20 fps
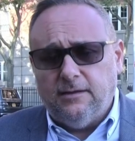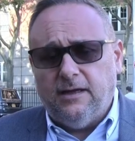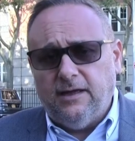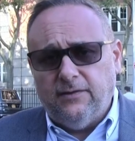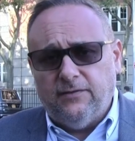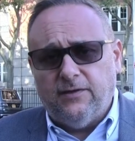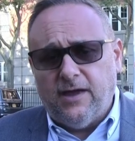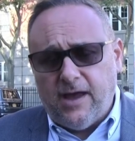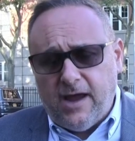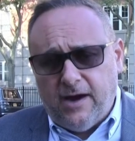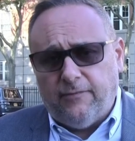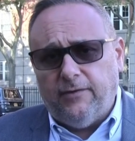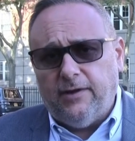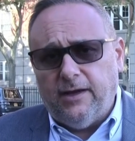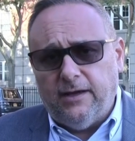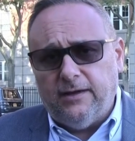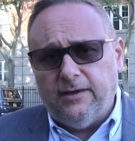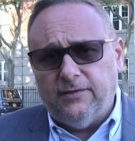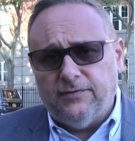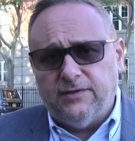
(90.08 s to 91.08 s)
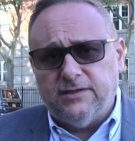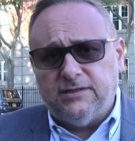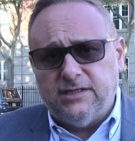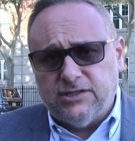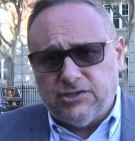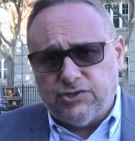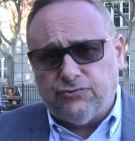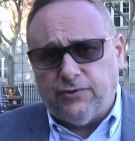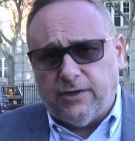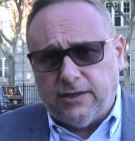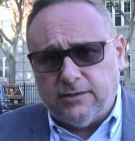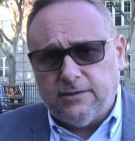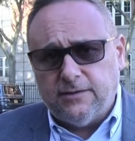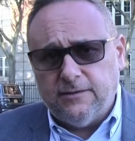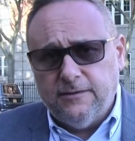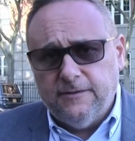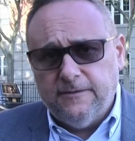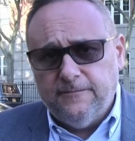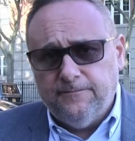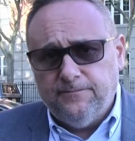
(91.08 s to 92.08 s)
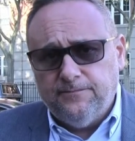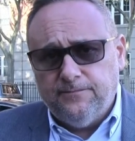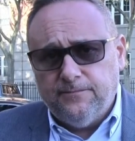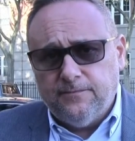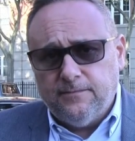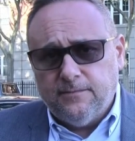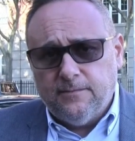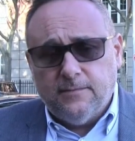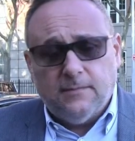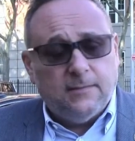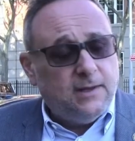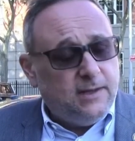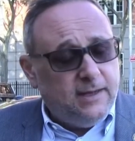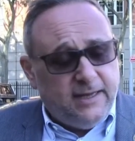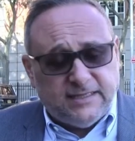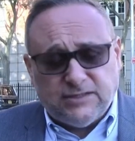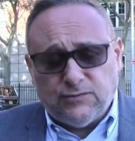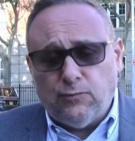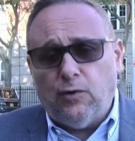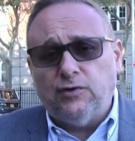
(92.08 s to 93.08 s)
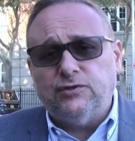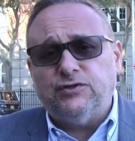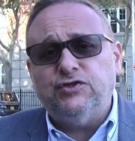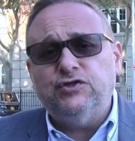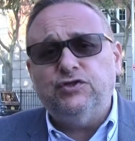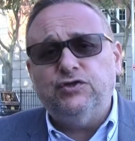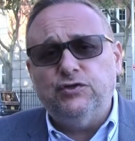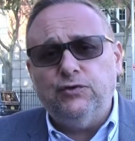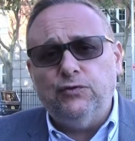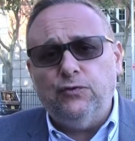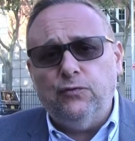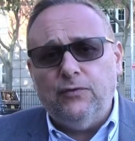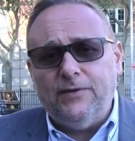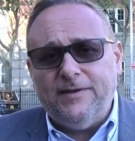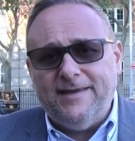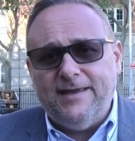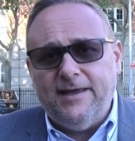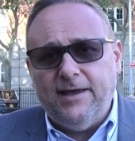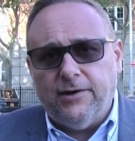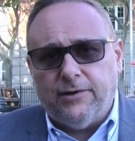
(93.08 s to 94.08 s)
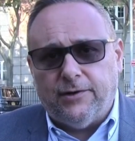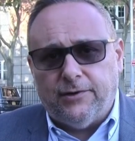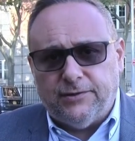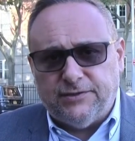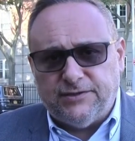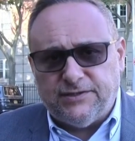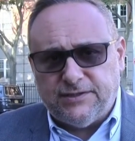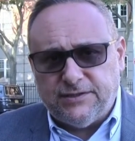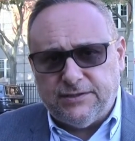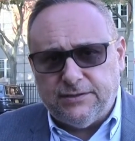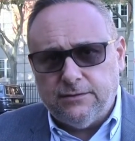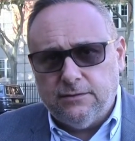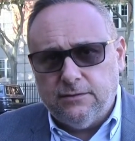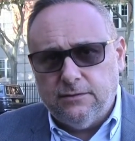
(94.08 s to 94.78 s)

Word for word: in the area, in the district. Guess what? 2 years.